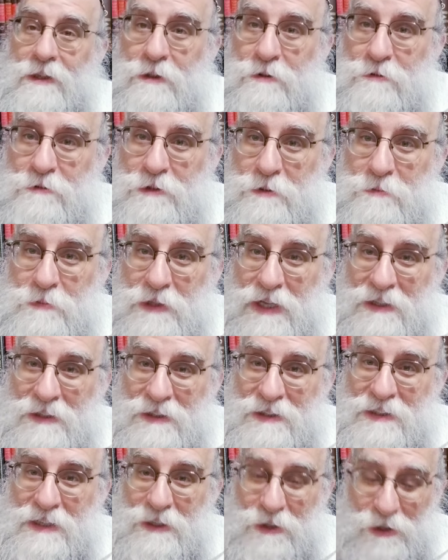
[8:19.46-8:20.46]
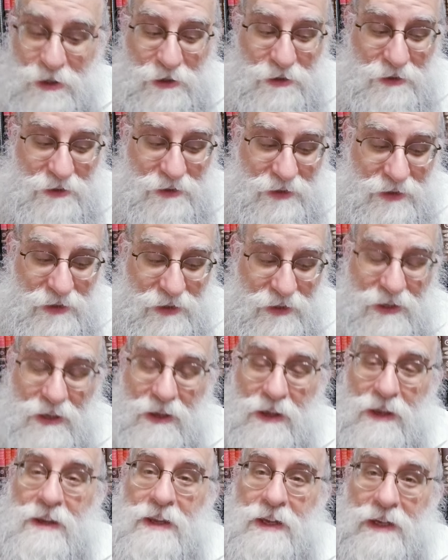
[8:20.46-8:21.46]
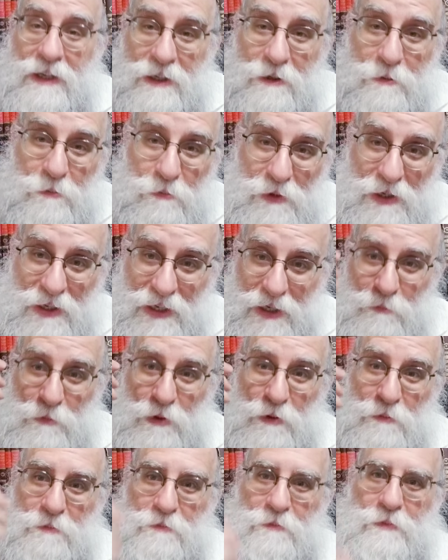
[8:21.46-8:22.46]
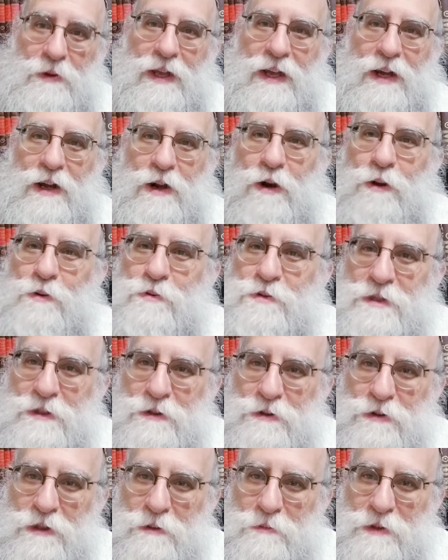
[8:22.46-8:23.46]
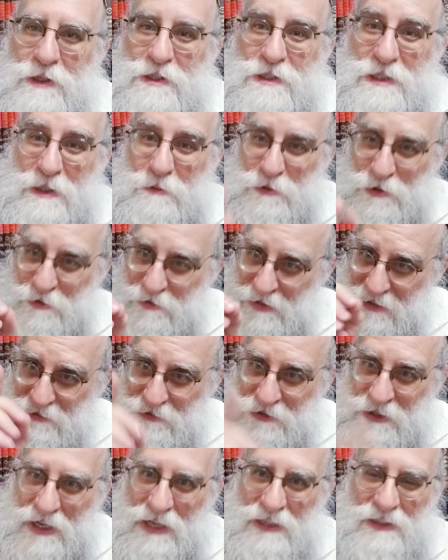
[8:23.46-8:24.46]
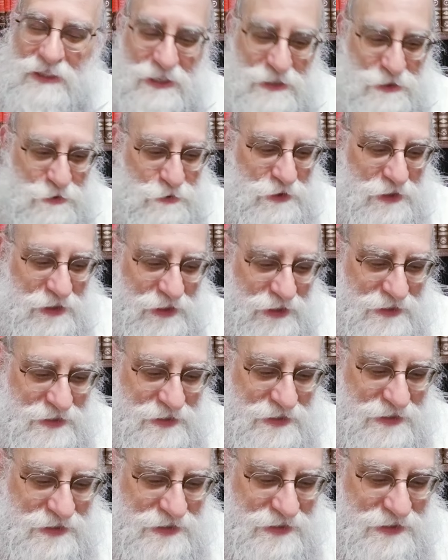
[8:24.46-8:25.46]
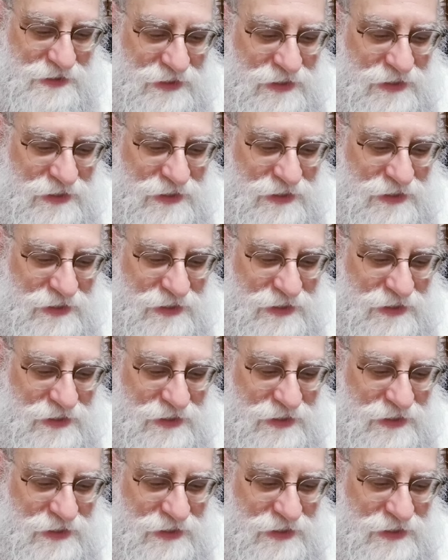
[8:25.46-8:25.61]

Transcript: From that day on, they became closer to the Baal Shem Tov. They realize who he is.